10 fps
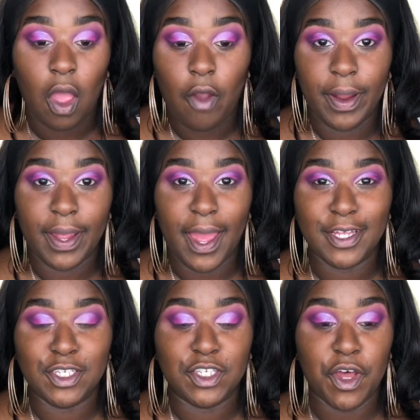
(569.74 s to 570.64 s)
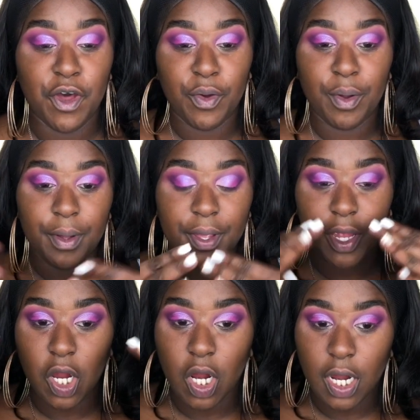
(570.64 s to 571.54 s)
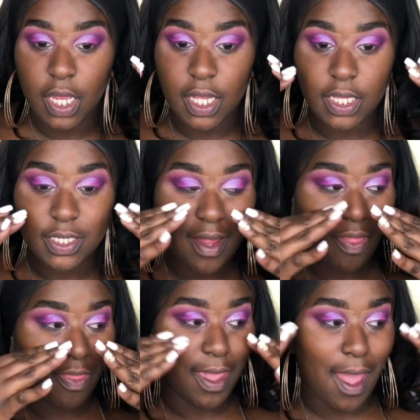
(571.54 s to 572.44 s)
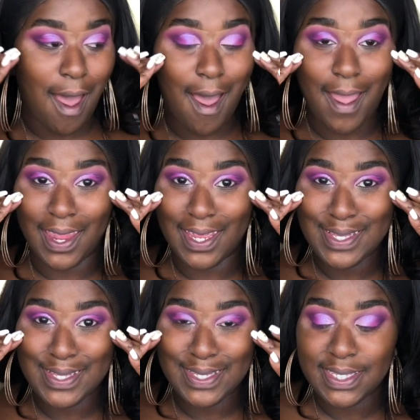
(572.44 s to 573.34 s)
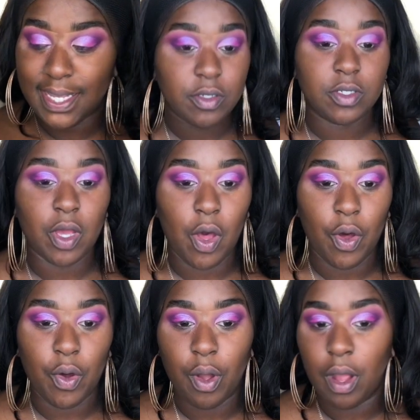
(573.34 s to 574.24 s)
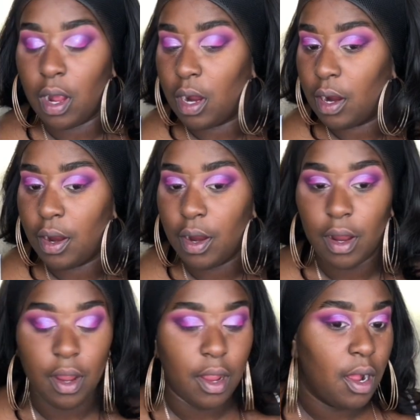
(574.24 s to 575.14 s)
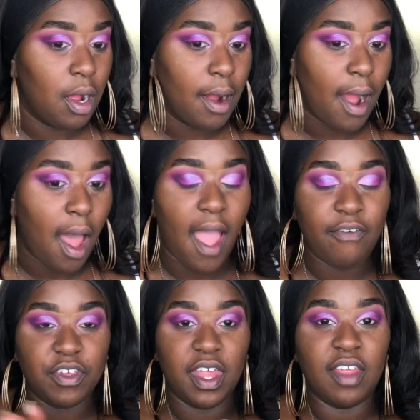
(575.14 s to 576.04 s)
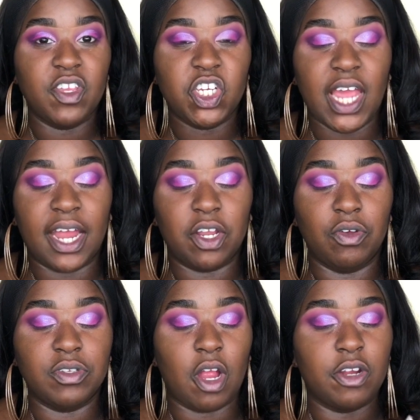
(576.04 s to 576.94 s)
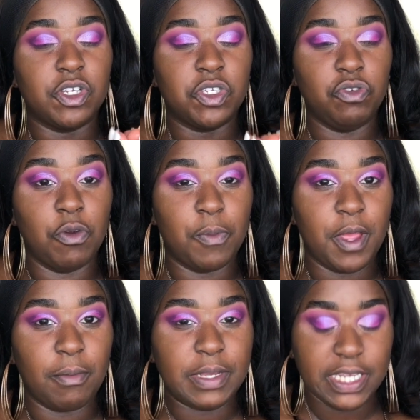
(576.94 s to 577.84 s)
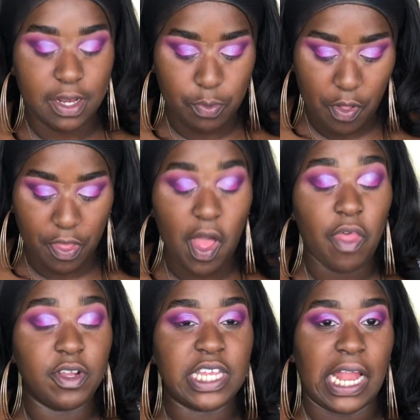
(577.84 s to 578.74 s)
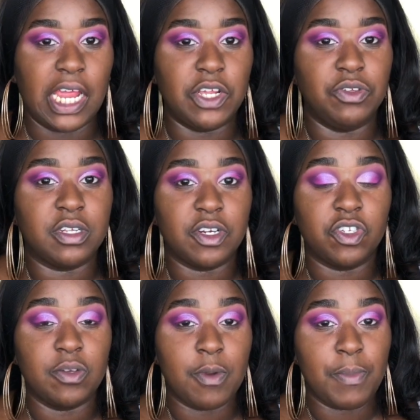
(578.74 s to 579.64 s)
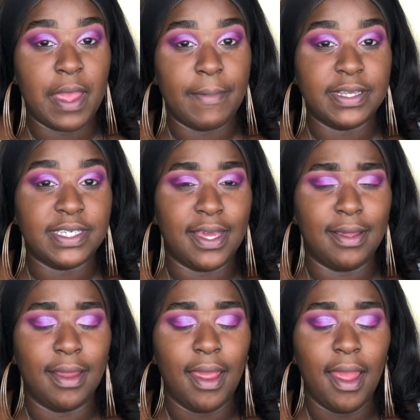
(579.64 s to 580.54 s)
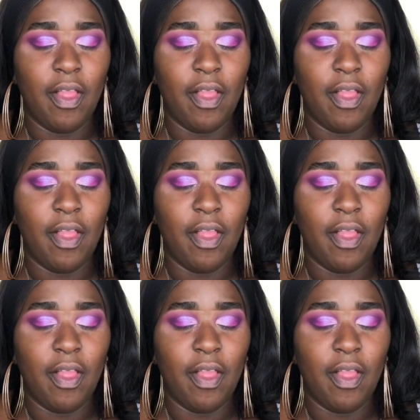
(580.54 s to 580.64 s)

All right, guys, so here is the eyes. So I feel like the shadows are super pigmented. Well, the colors that I used are super pigmented.